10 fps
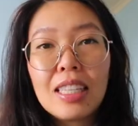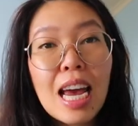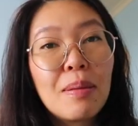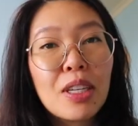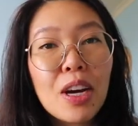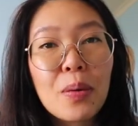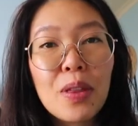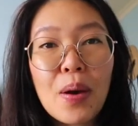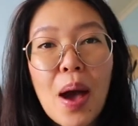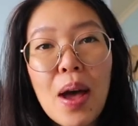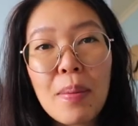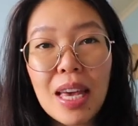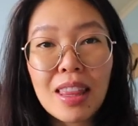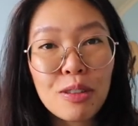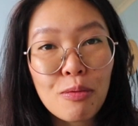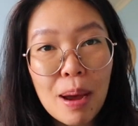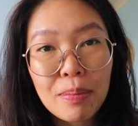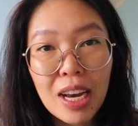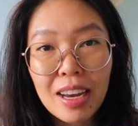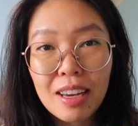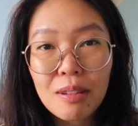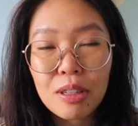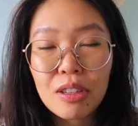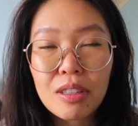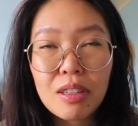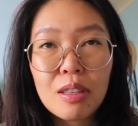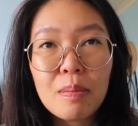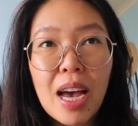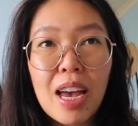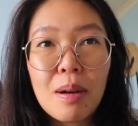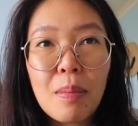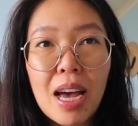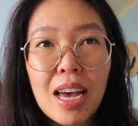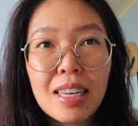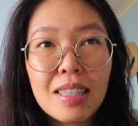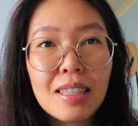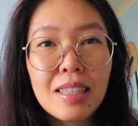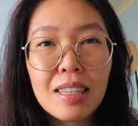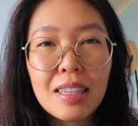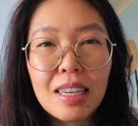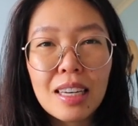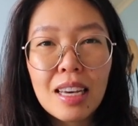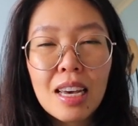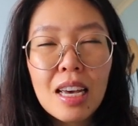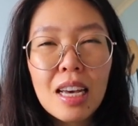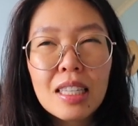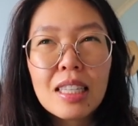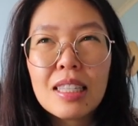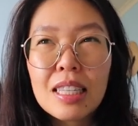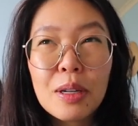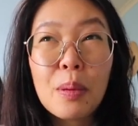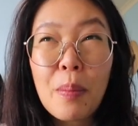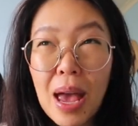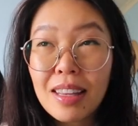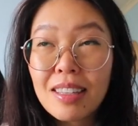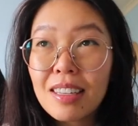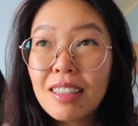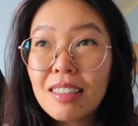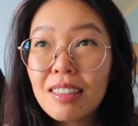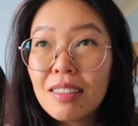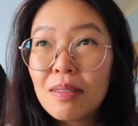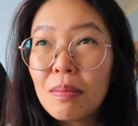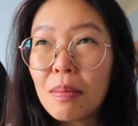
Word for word: Today I'm sharing with you how I made this wrap jacket, which is inspired by Cecilie Bahnsen,